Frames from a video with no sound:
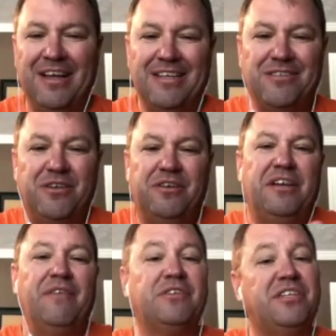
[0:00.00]
So you can
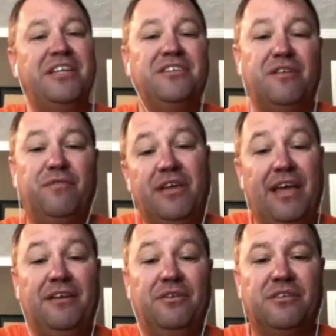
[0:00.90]
never teach it if you
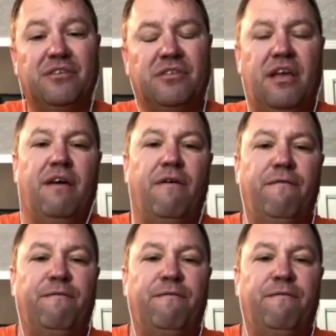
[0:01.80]
can't do it yourself.